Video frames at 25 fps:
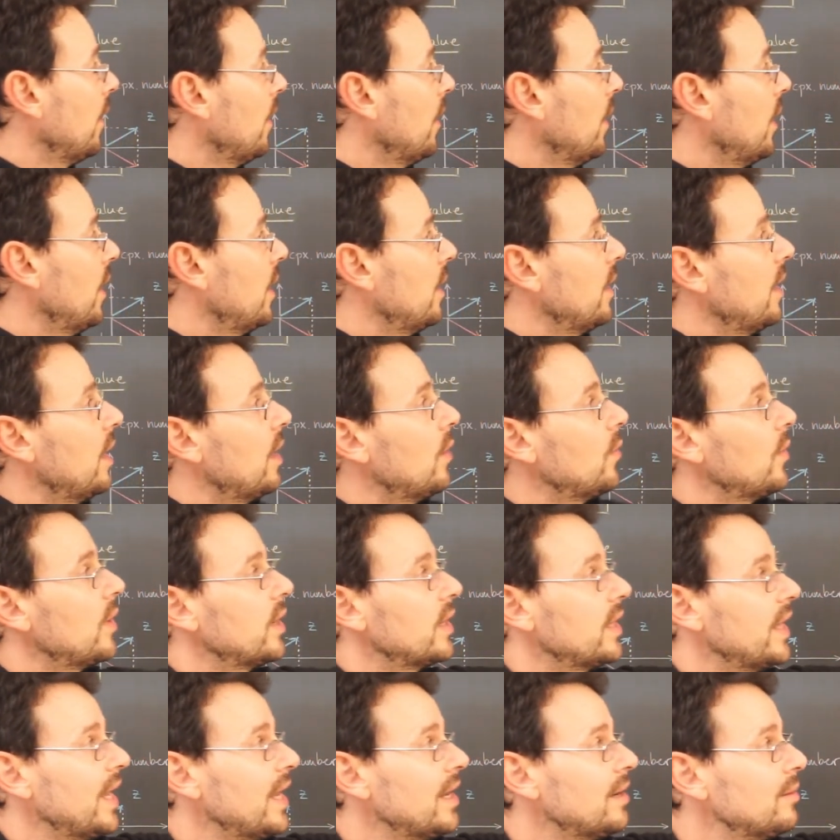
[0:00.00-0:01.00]
And now
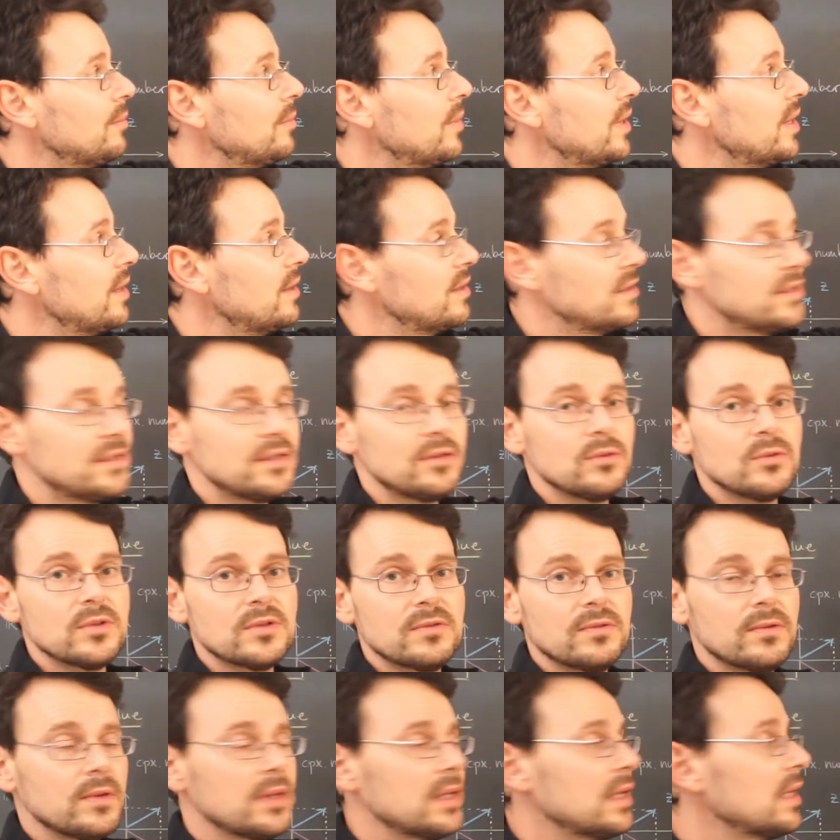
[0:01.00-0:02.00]
again, by this
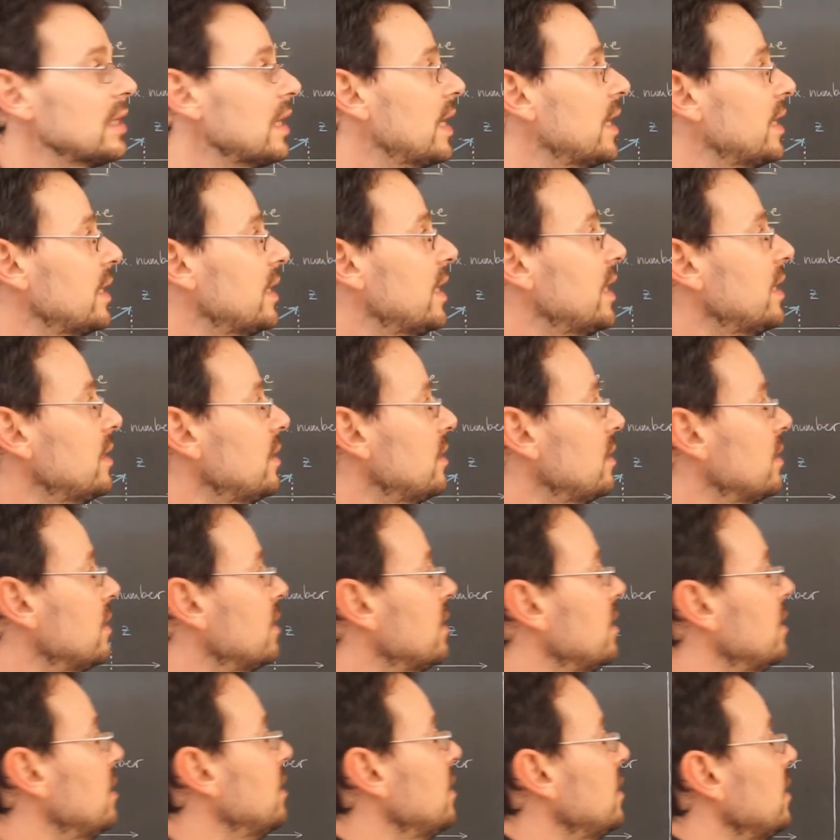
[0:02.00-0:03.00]
useful little
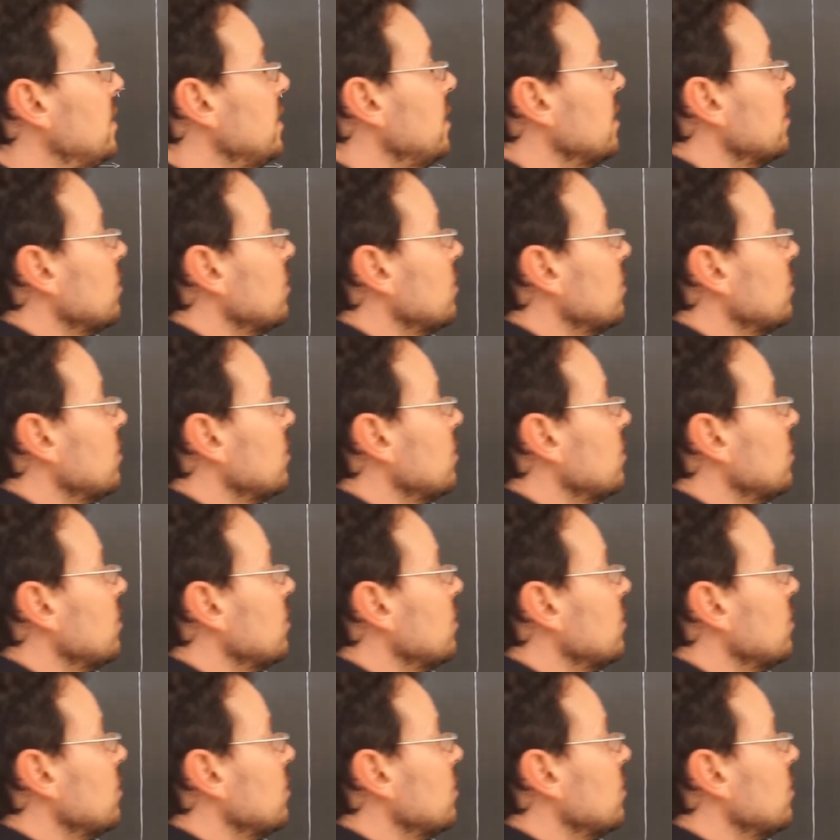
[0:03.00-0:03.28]
identity, here